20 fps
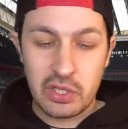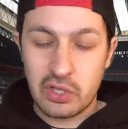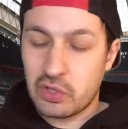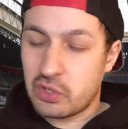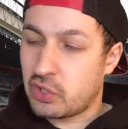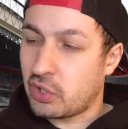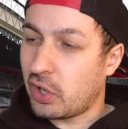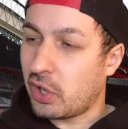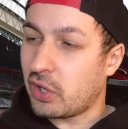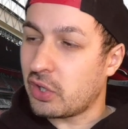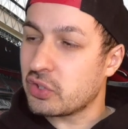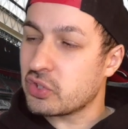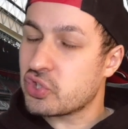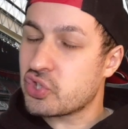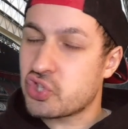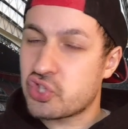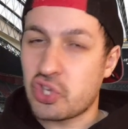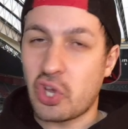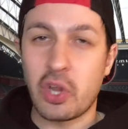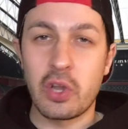You got
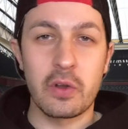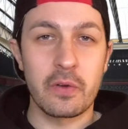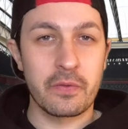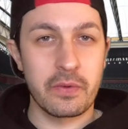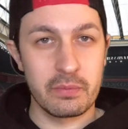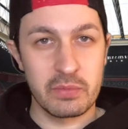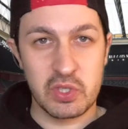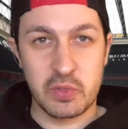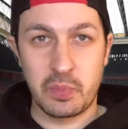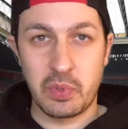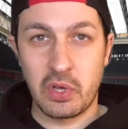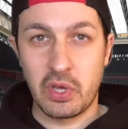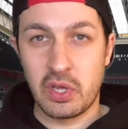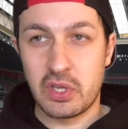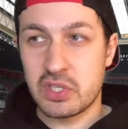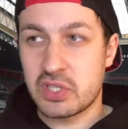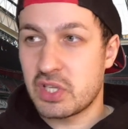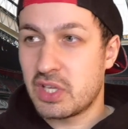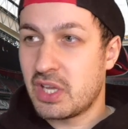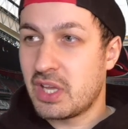Son from
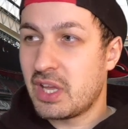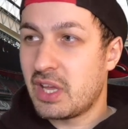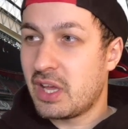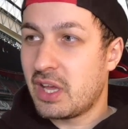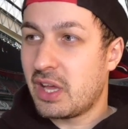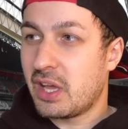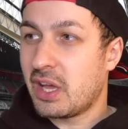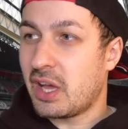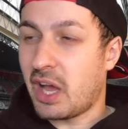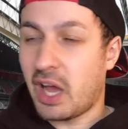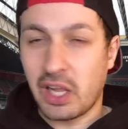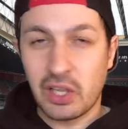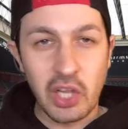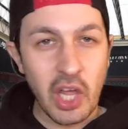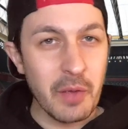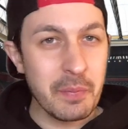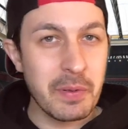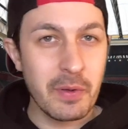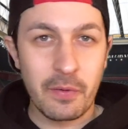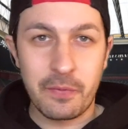Spurs. A
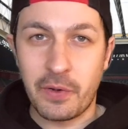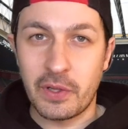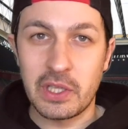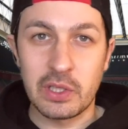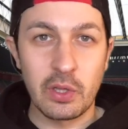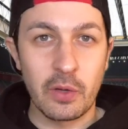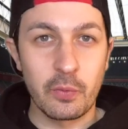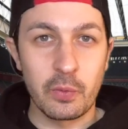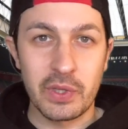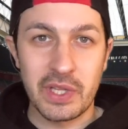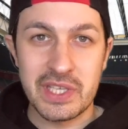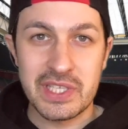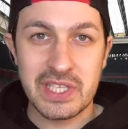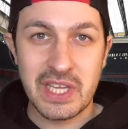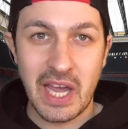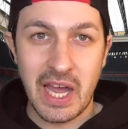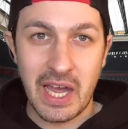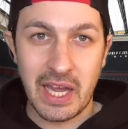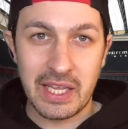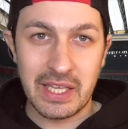lot of people fall in love with this
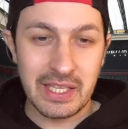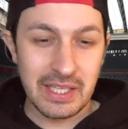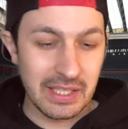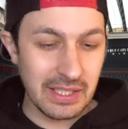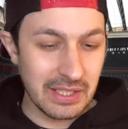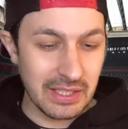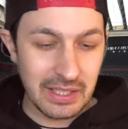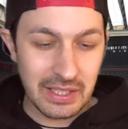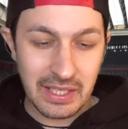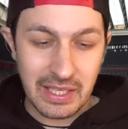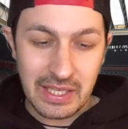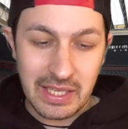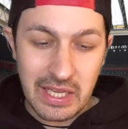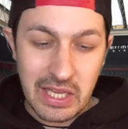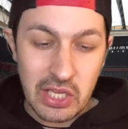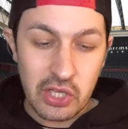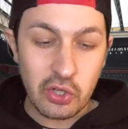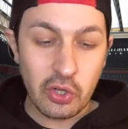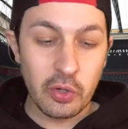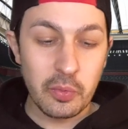guy.
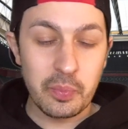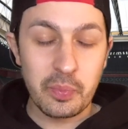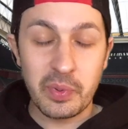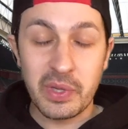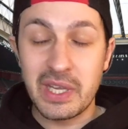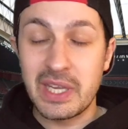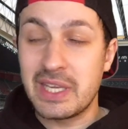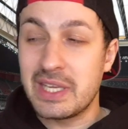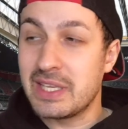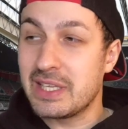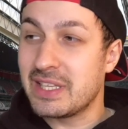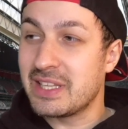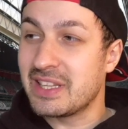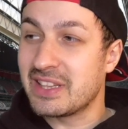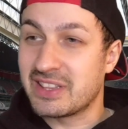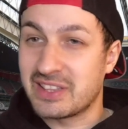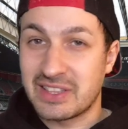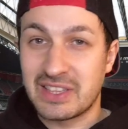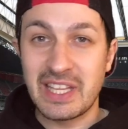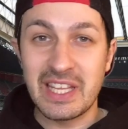He could be
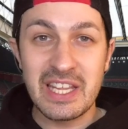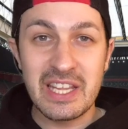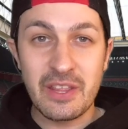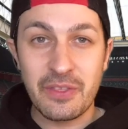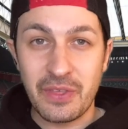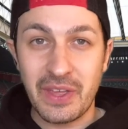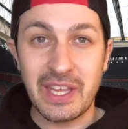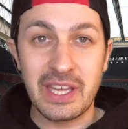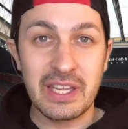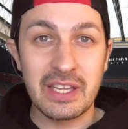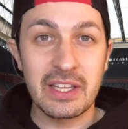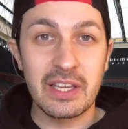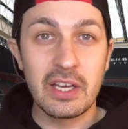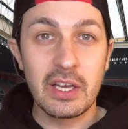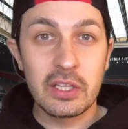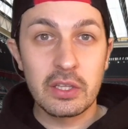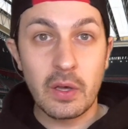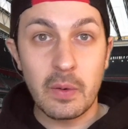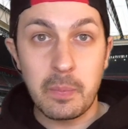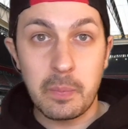the thing
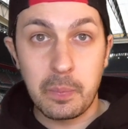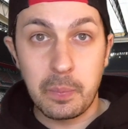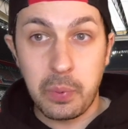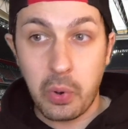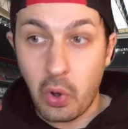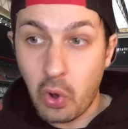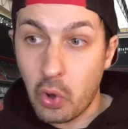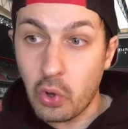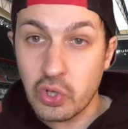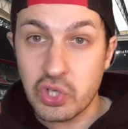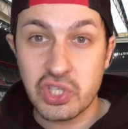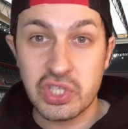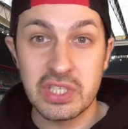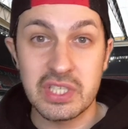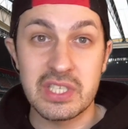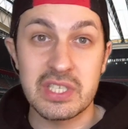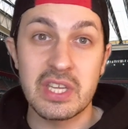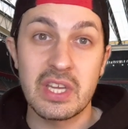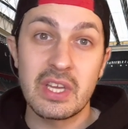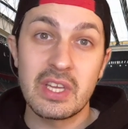that
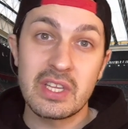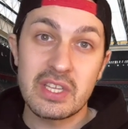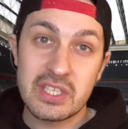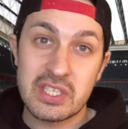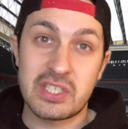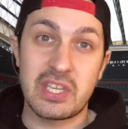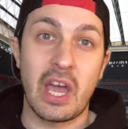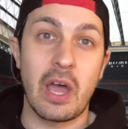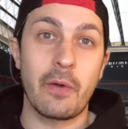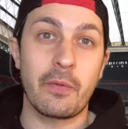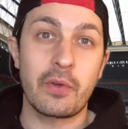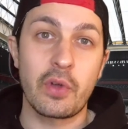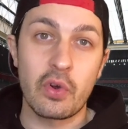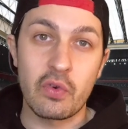pushes South